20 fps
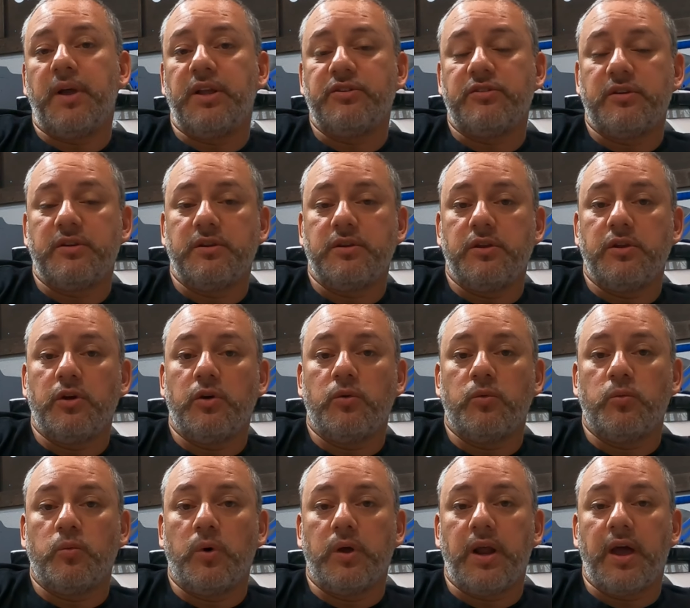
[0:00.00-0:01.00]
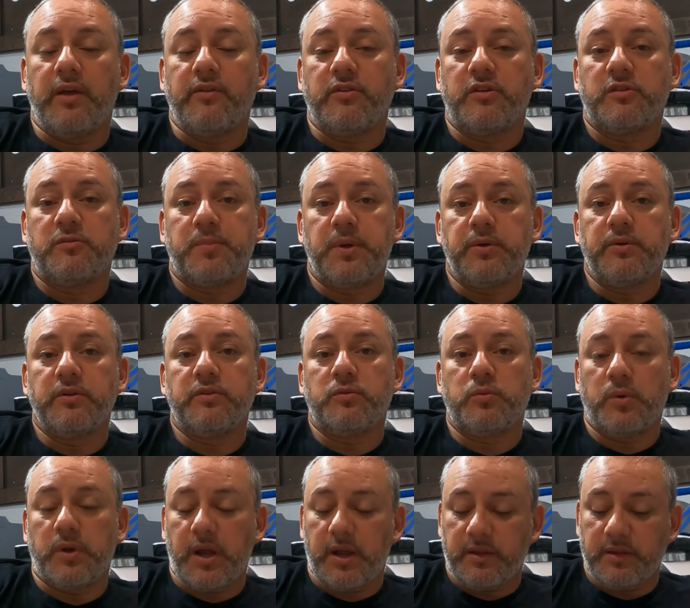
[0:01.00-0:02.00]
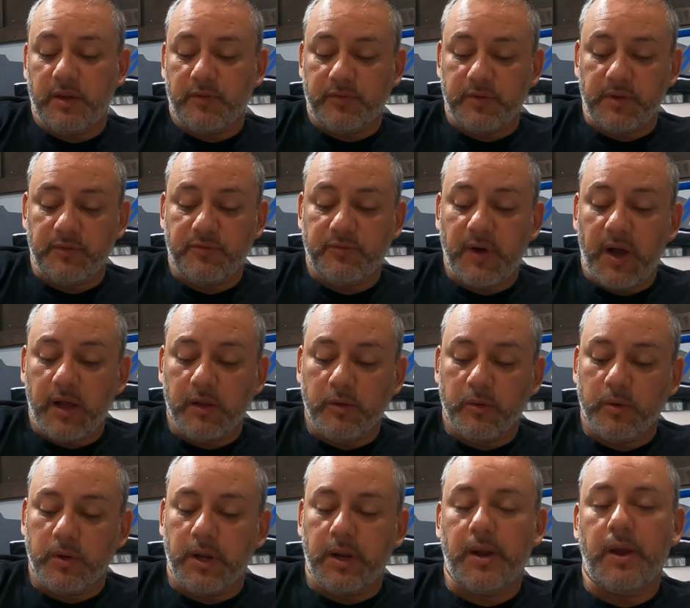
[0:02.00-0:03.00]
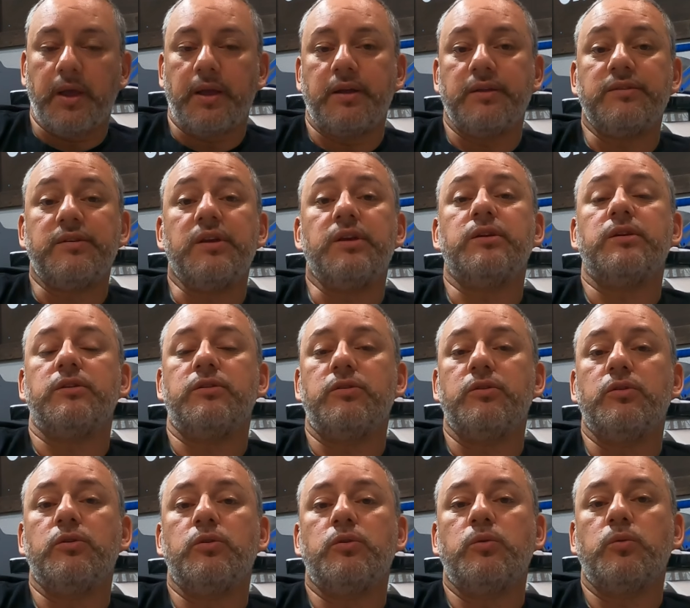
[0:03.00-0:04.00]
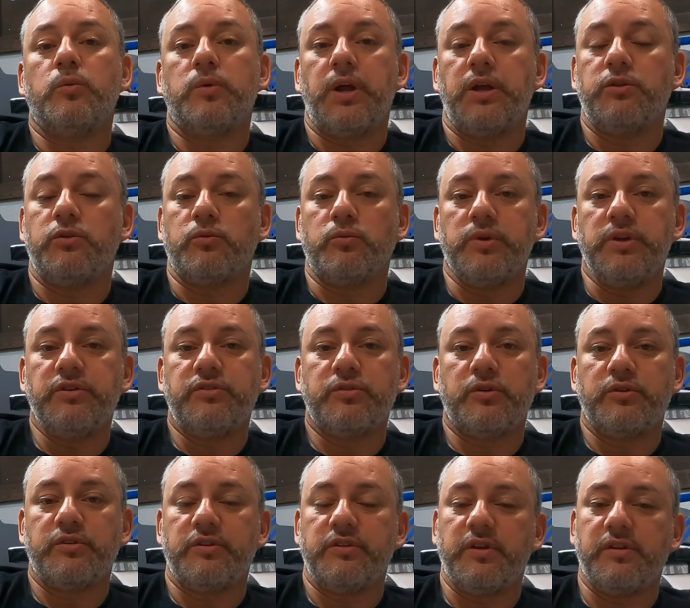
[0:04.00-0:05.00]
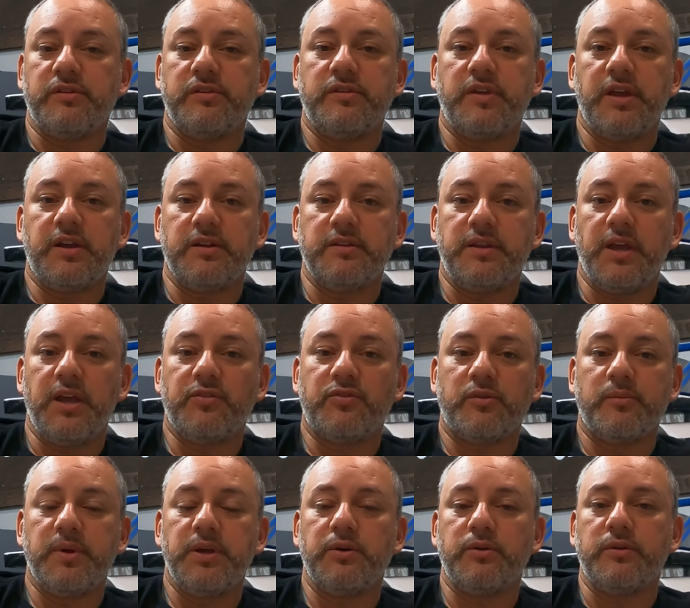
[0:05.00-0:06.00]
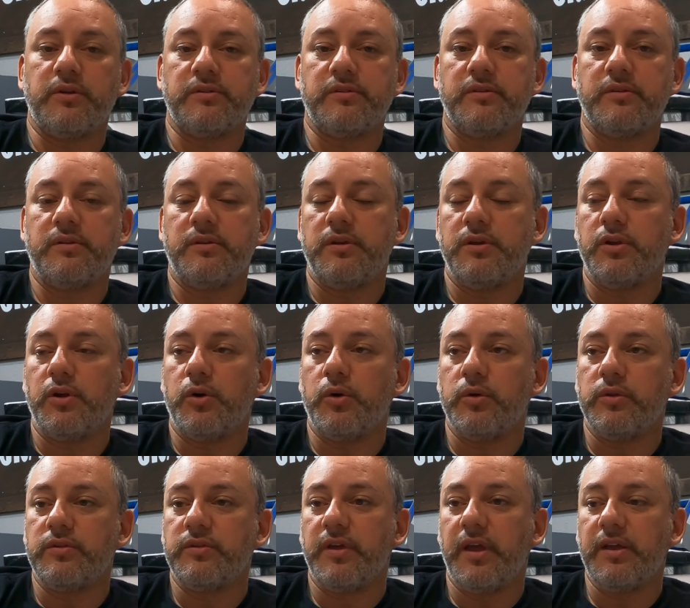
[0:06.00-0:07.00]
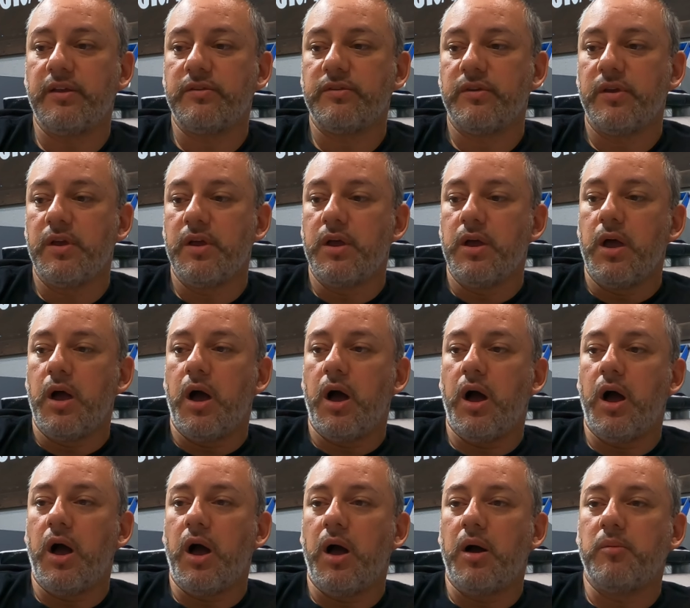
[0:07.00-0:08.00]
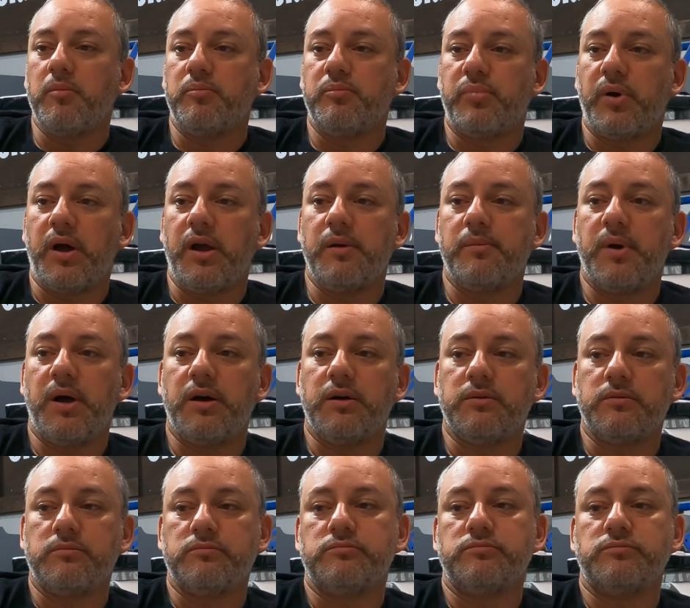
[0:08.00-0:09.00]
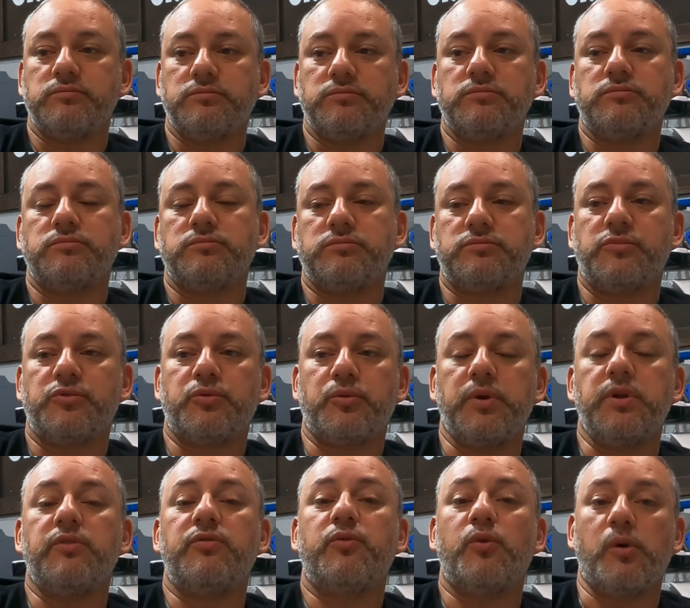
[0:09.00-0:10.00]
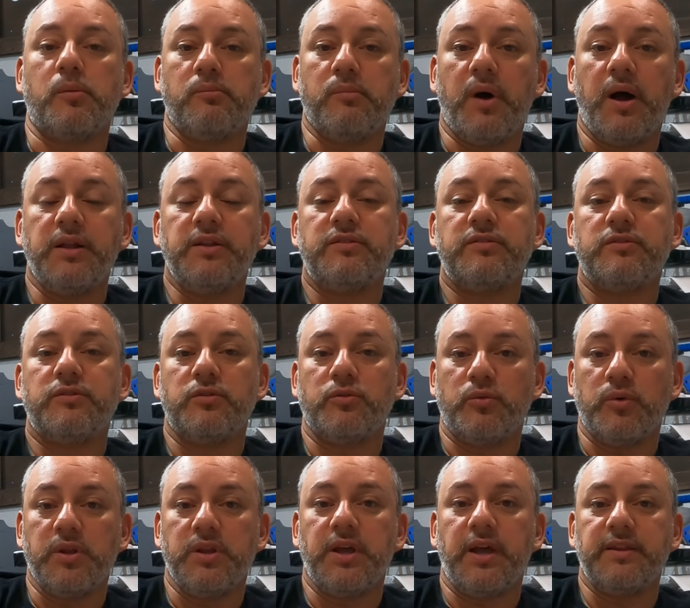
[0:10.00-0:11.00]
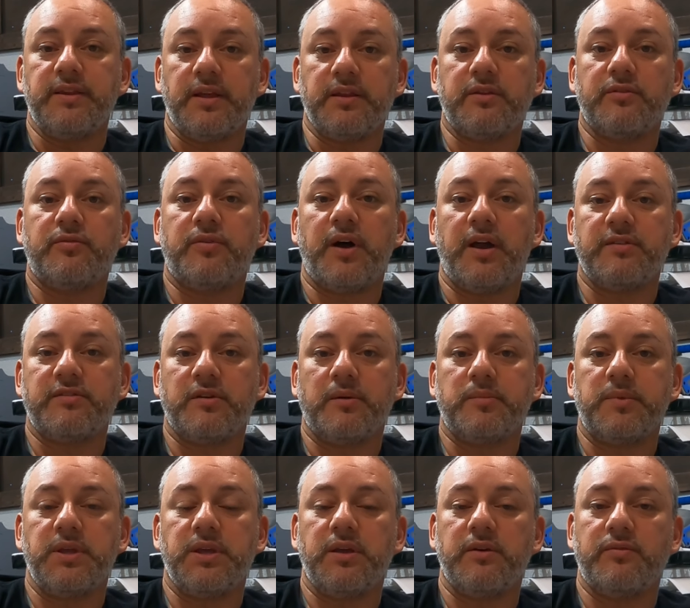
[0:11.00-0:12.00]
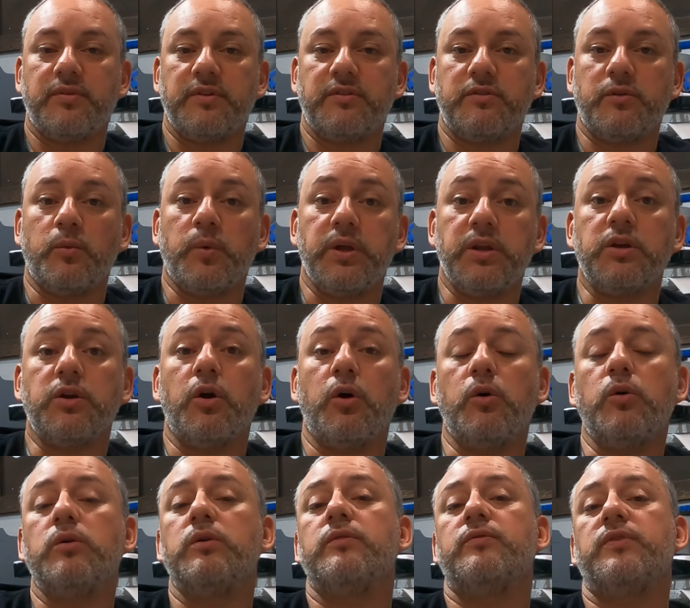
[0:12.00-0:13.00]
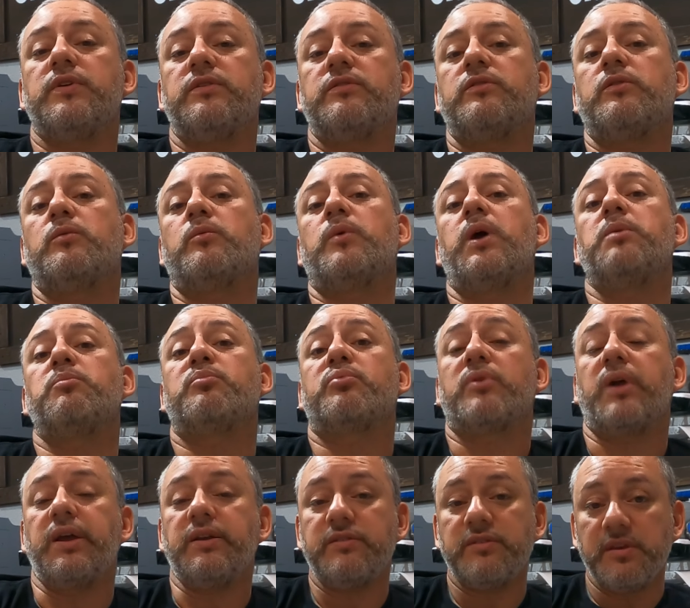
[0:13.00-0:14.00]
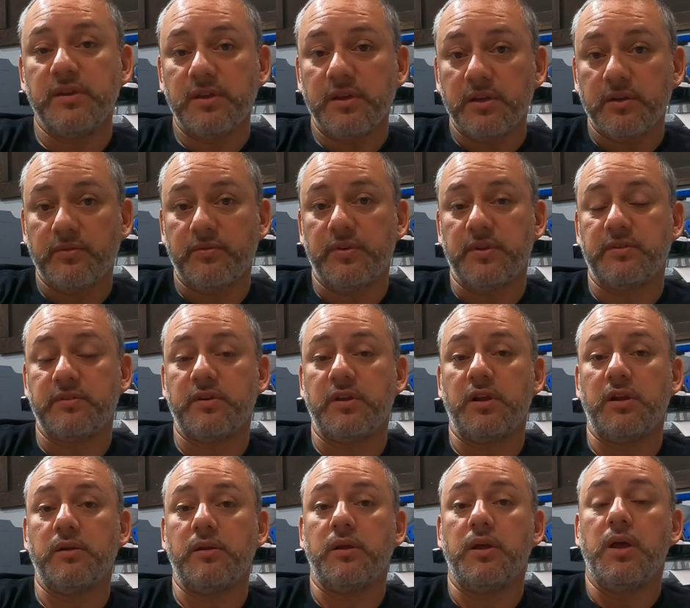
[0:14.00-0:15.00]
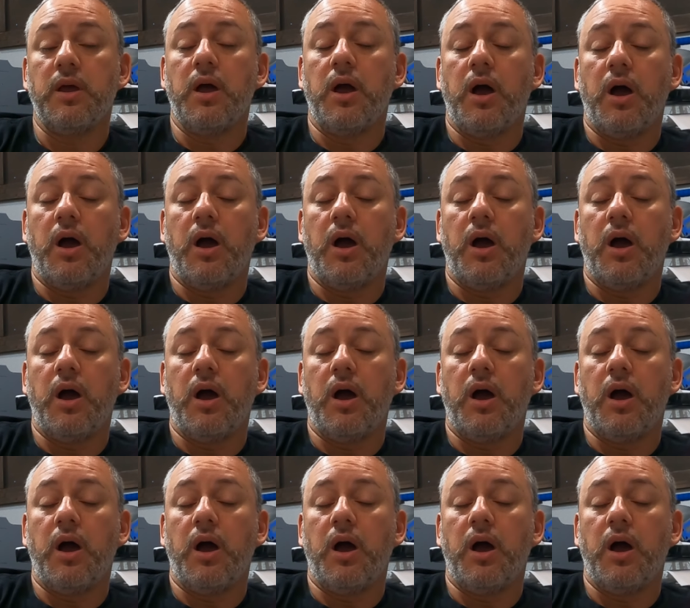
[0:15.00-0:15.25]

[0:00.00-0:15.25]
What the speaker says: to mention. What I experienced, what I definitely follow, and I continue to do when I do research. It doesn't take a day for me, or doesn't, it takes probably about 3 to 4 months to really identify something, if it's the way to go, if it's the right pricing, if it's going to